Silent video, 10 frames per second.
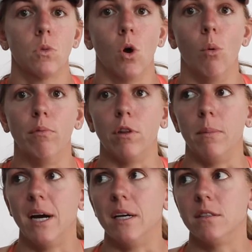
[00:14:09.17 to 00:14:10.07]
hope for the
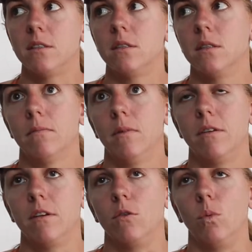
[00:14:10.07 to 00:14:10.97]
best. It's
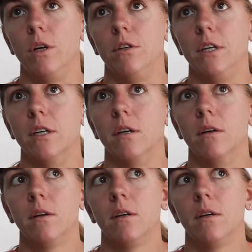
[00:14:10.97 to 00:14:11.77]
such a weird year.